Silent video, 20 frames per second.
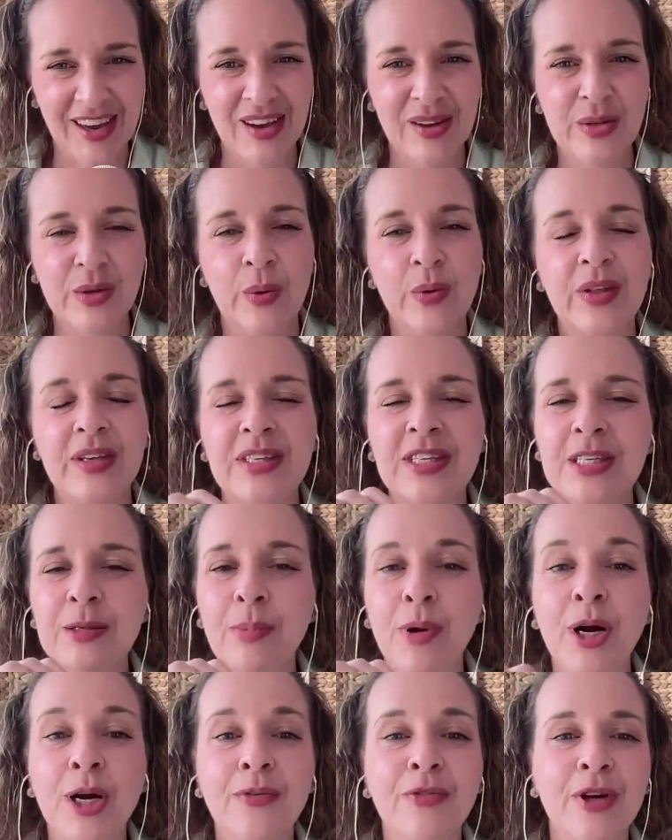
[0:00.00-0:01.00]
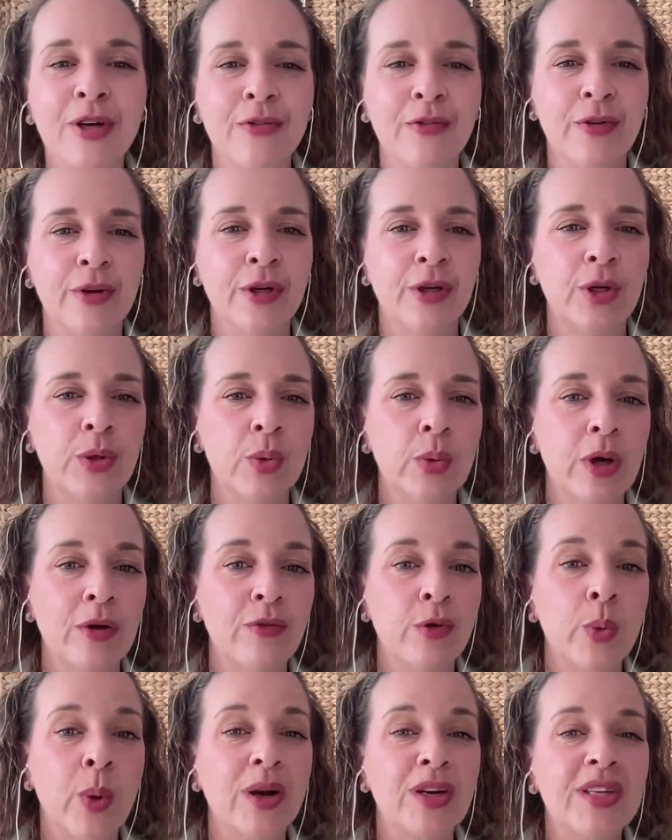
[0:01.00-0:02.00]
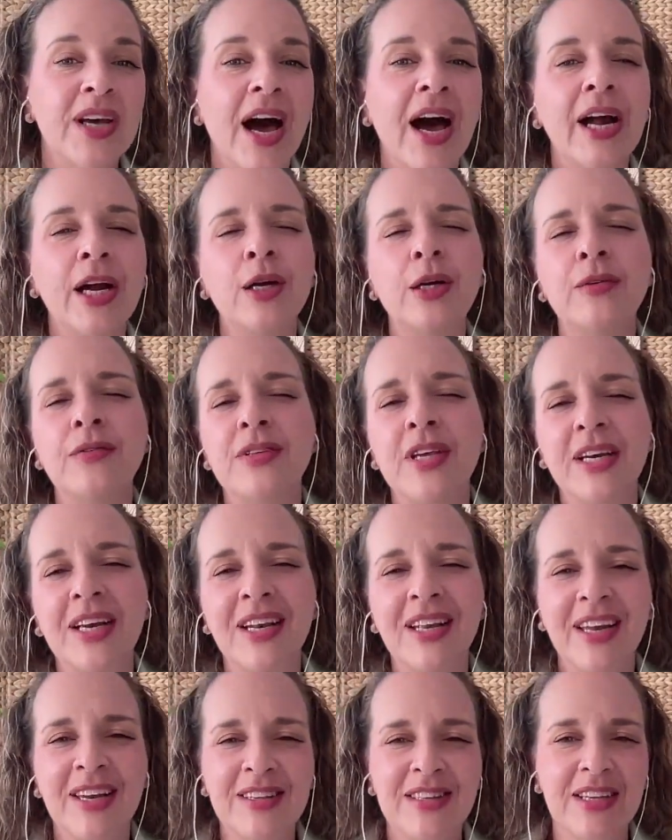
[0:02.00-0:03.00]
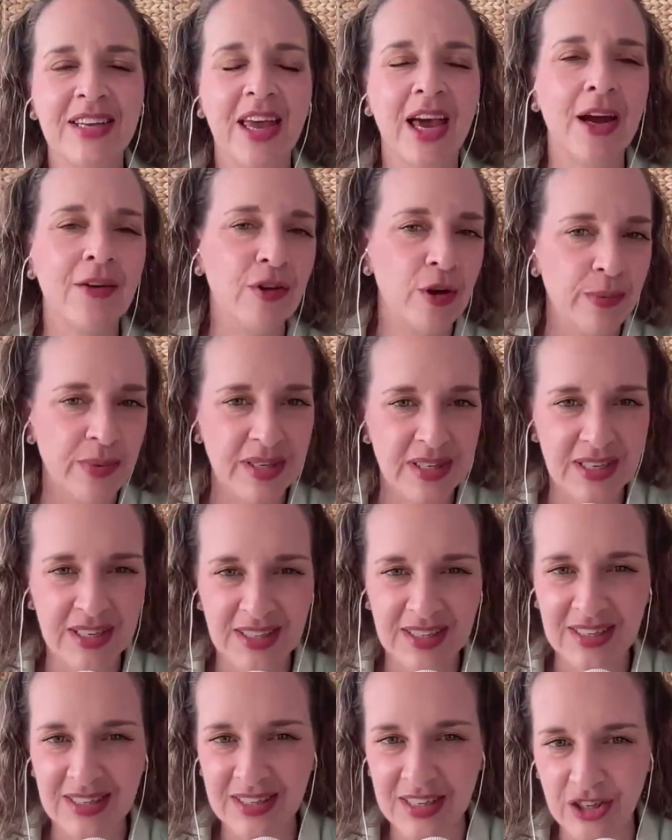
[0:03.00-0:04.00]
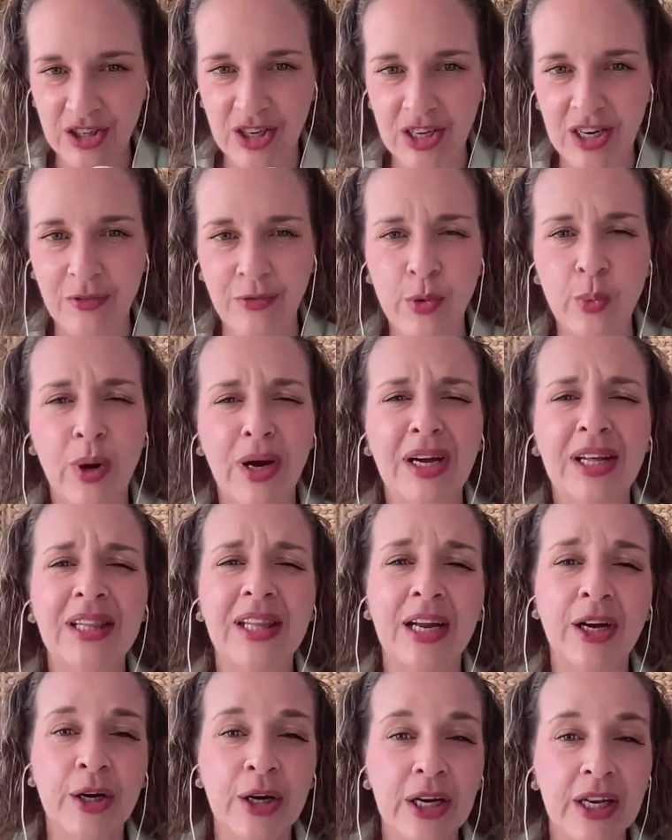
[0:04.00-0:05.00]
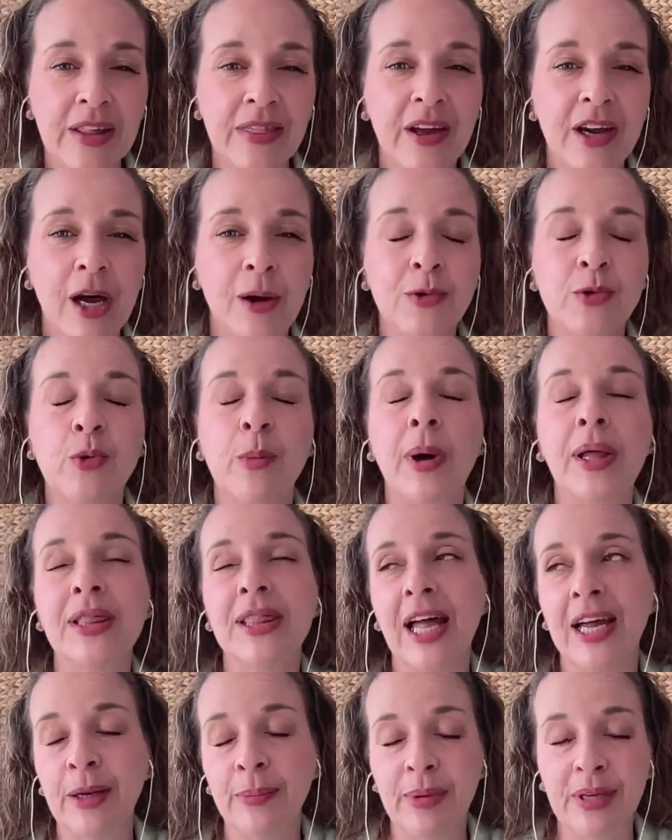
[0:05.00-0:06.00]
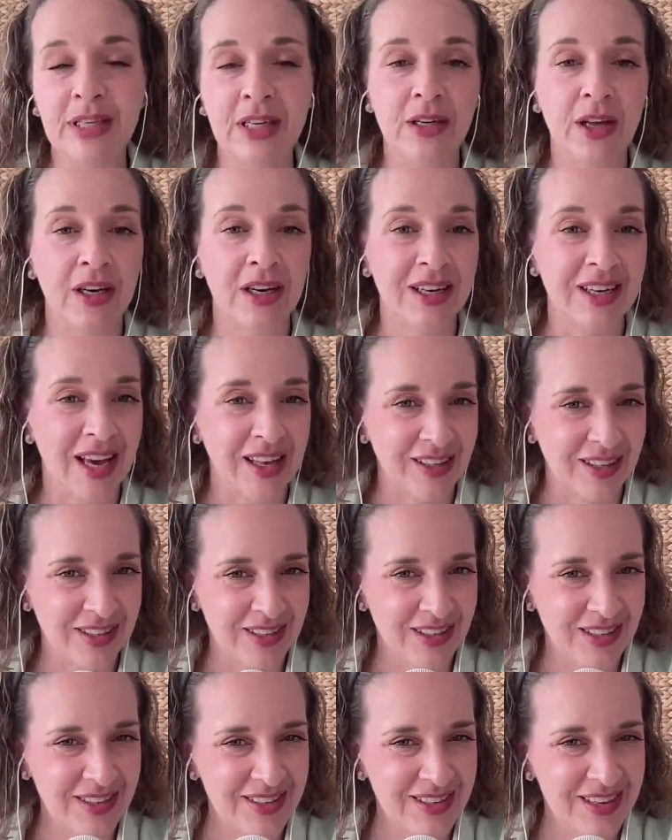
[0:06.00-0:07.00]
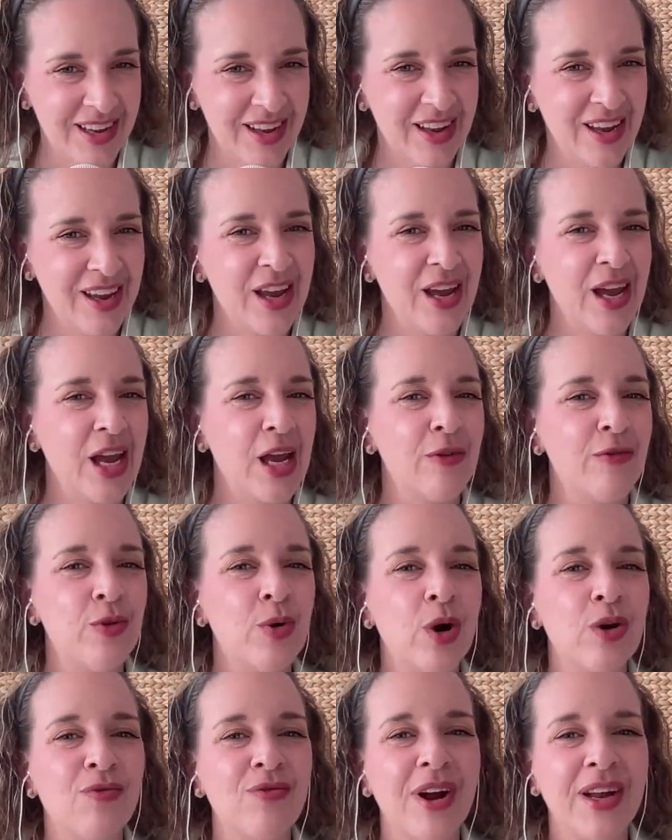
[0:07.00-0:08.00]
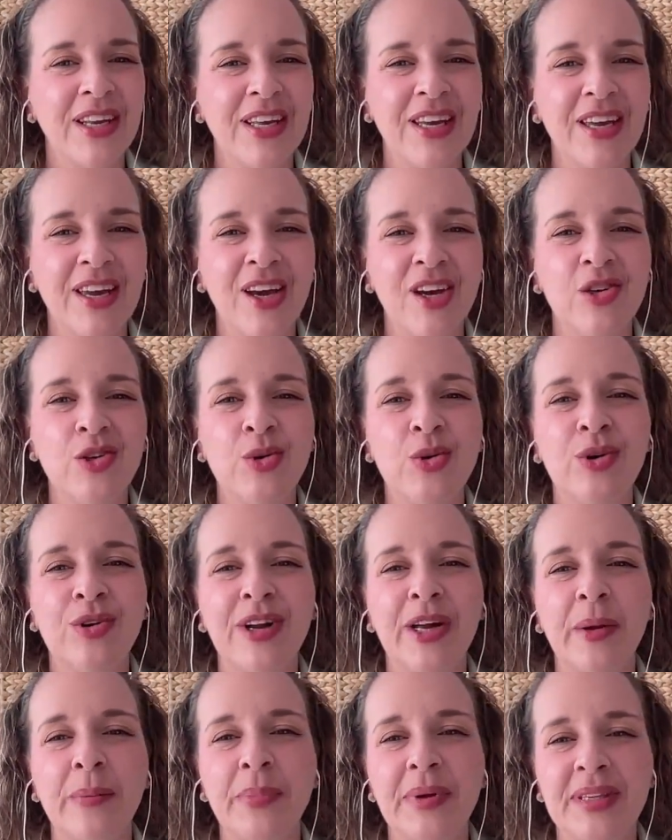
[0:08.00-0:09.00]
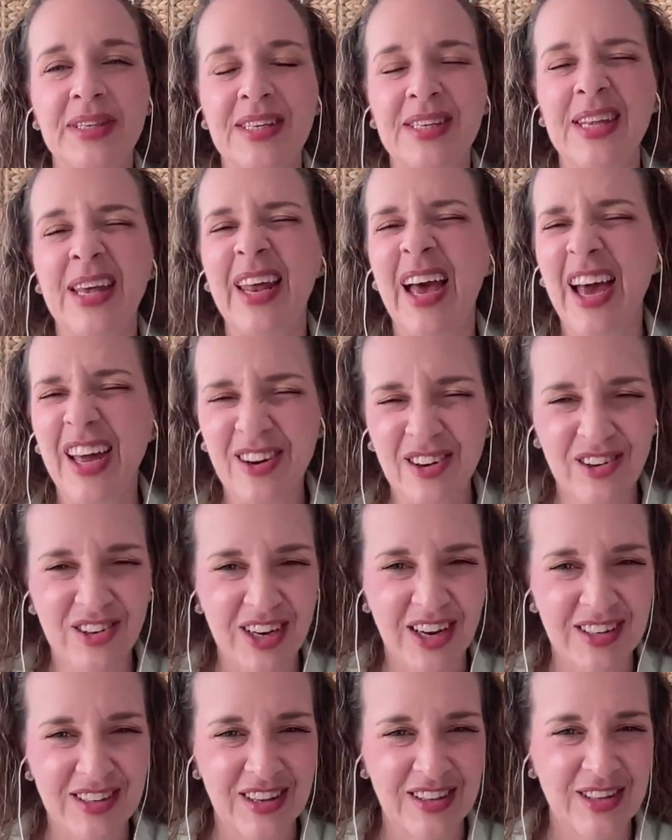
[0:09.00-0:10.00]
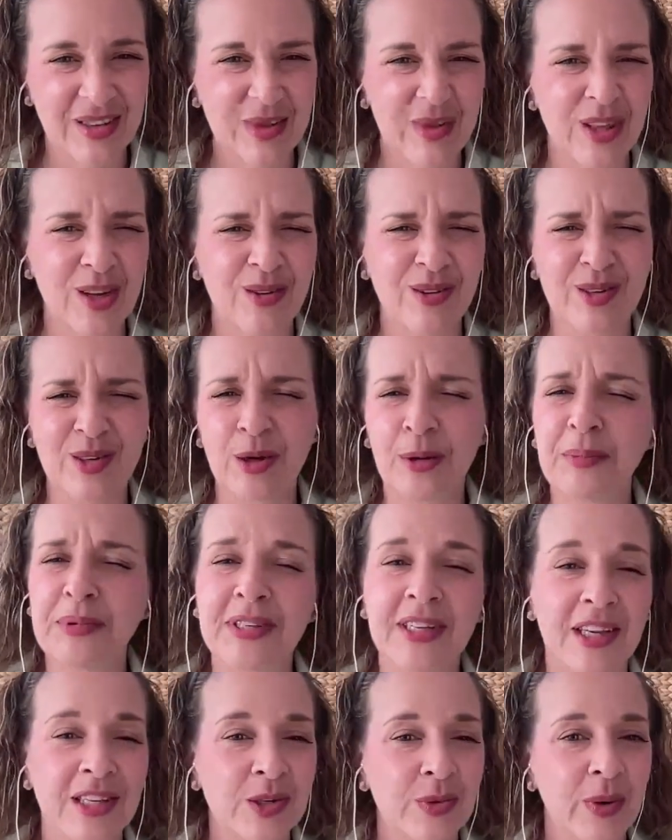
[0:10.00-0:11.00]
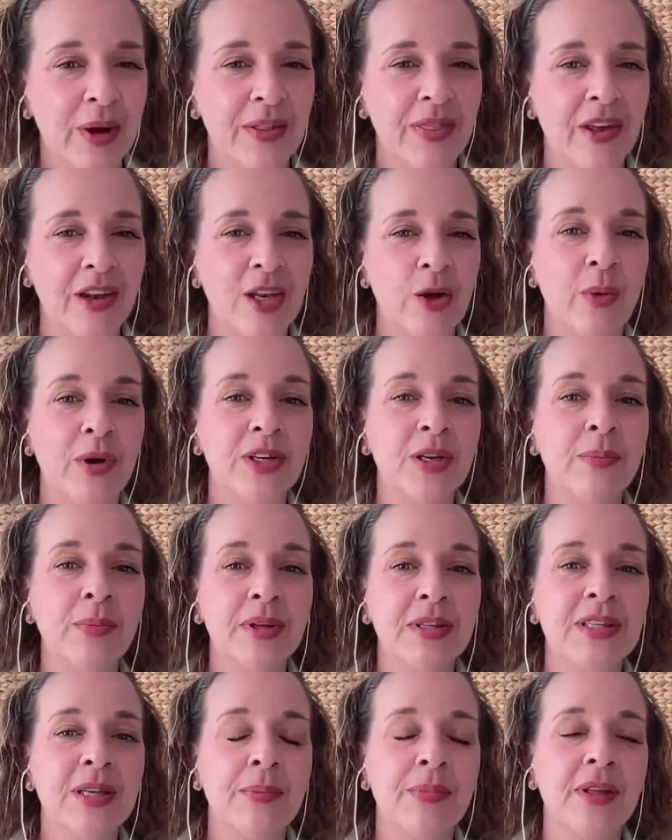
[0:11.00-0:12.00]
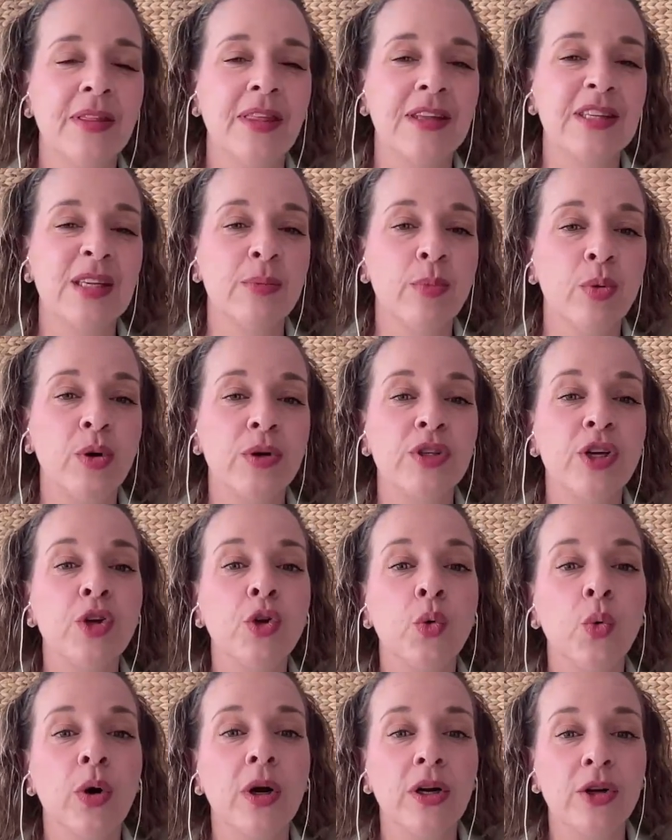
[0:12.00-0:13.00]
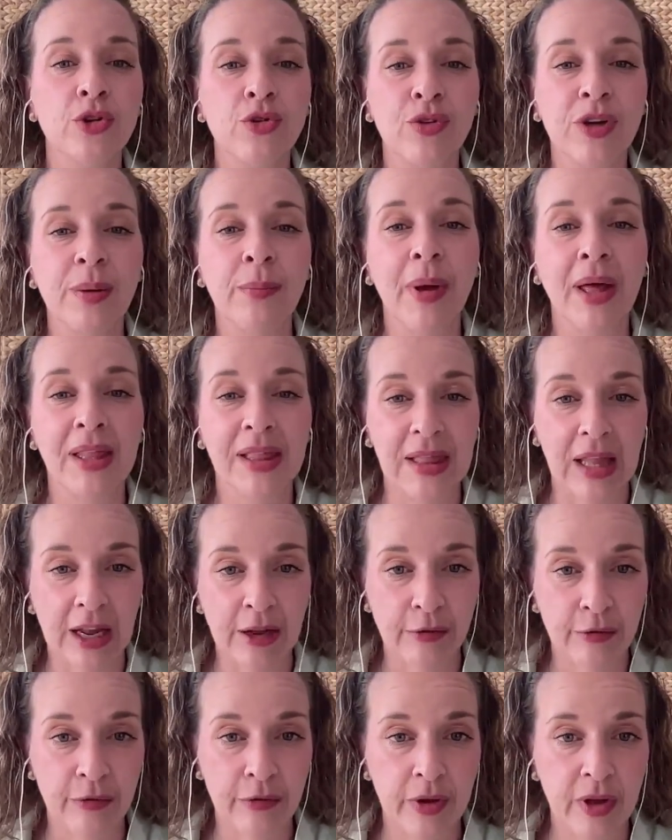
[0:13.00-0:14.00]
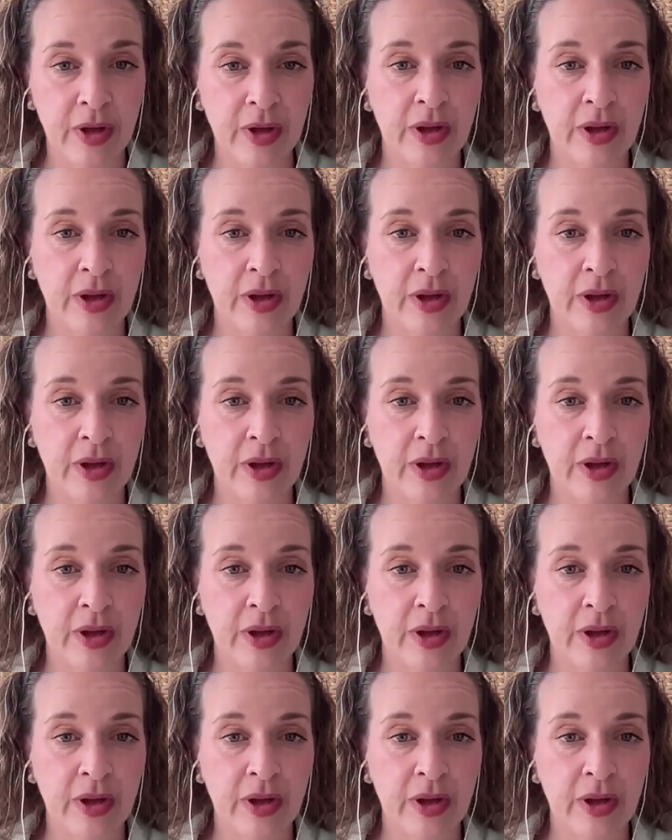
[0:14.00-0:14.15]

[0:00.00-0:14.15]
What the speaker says: So this is perfect for you if you are tired of second guessing every business decision, if you want clarity that comes from alignment and not analysis, if you are ready to create a business that energizes you, that you're so obsessed with, and you want to build something that supports your dream life.